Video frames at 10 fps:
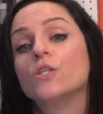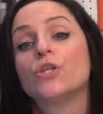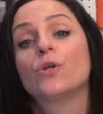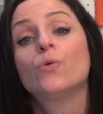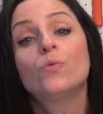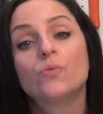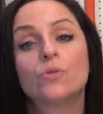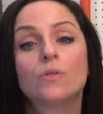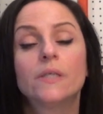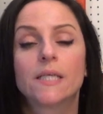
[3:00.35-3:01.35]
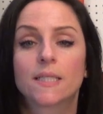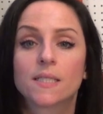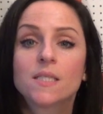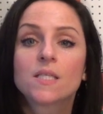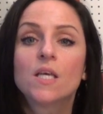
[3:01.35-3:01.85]
The general rule
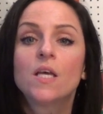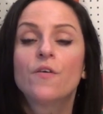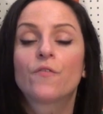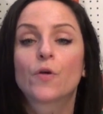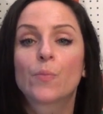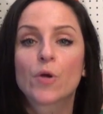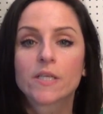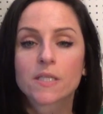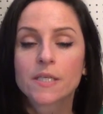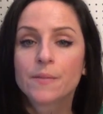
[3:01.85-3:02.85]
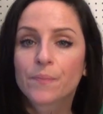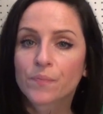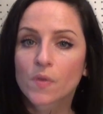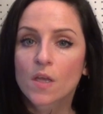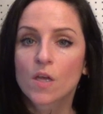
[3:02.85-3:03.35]
is, for a bracelet,
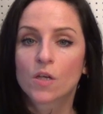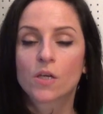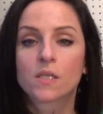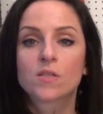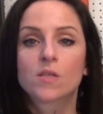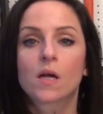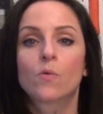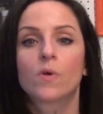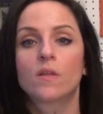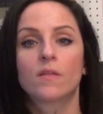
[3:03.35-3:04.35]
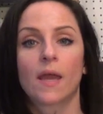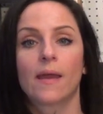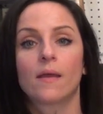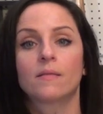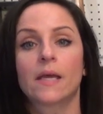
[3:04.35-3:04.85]
you're going to start with
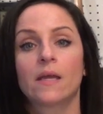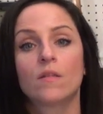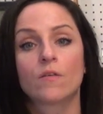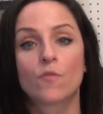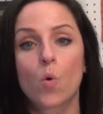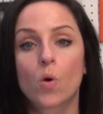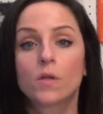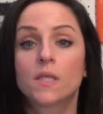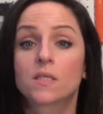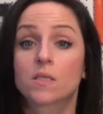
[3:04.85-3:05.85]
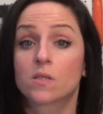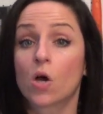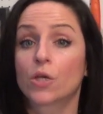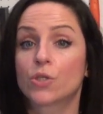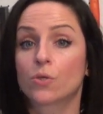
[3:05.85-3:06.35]
a length of cord that's as
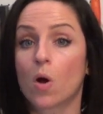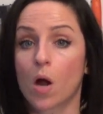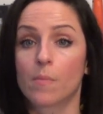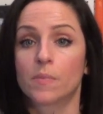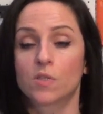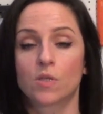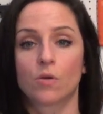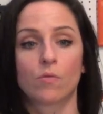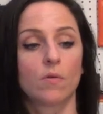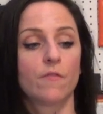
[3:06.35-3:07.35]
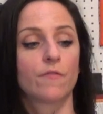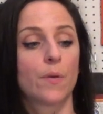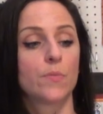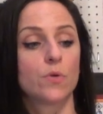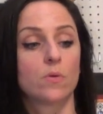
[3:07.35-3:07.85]
long as your arm. So
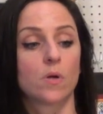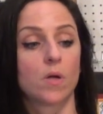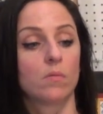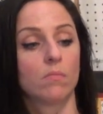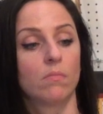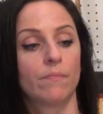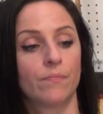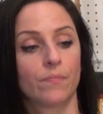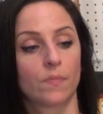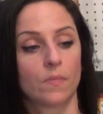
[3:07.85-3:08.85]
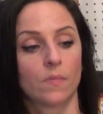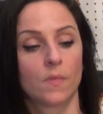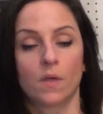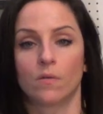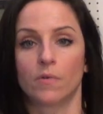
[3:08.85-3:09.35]
from your
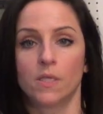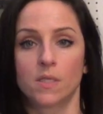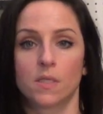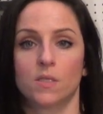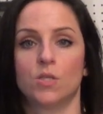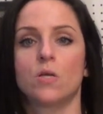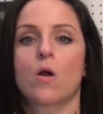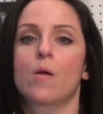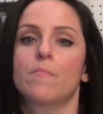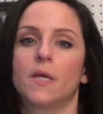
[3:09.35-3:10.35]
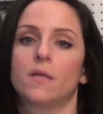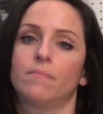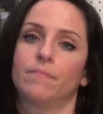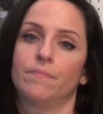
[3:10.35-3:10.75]
wrist to your armpit